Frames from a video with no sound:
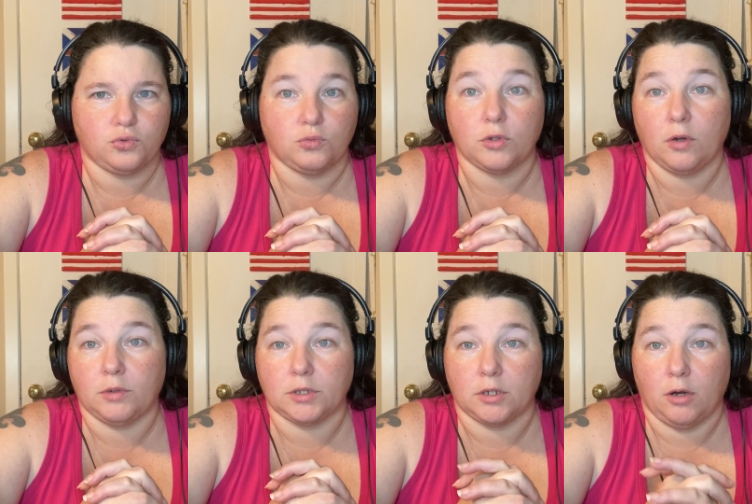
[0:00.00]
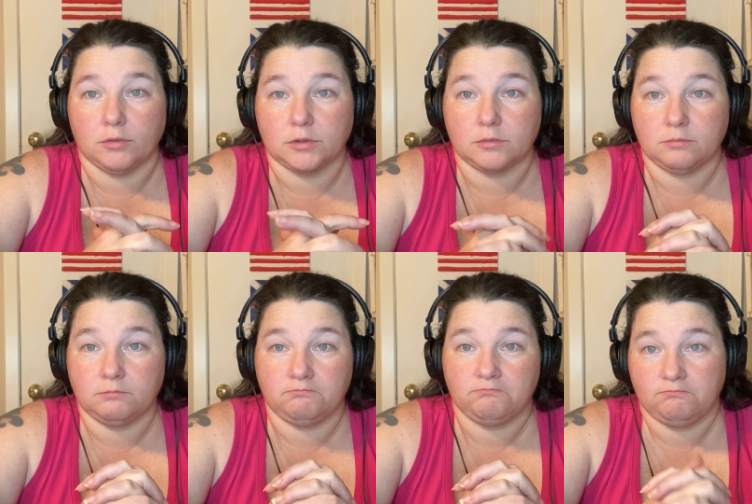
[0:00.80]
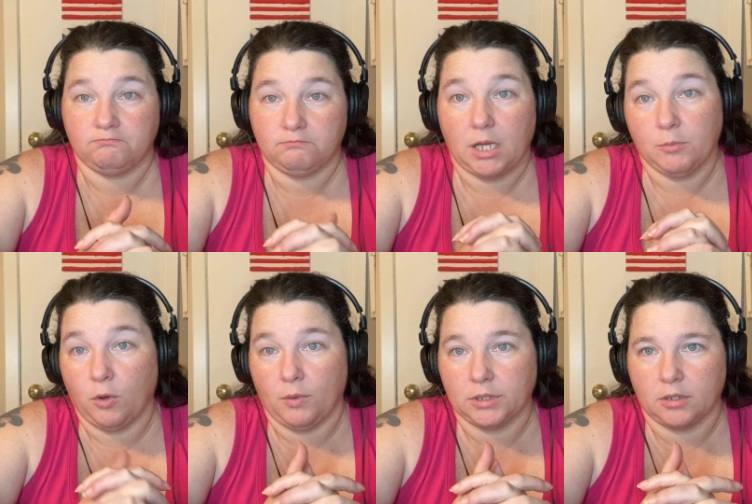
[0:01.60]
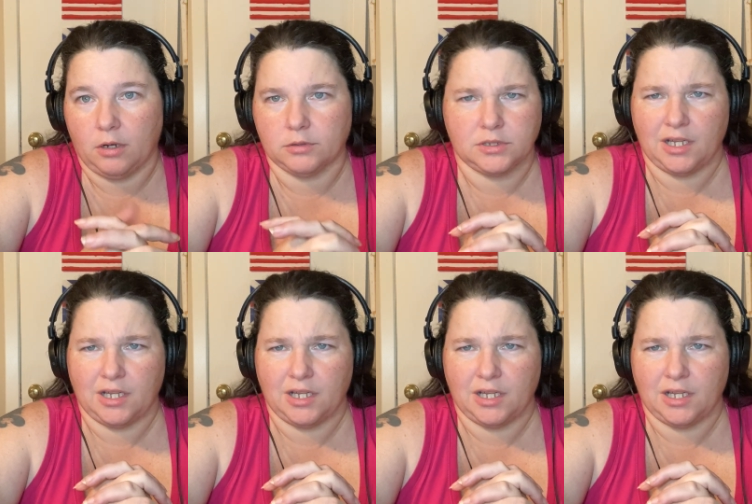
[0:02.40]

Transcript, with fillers: We'll go with the Colts. I'm going with the Colts,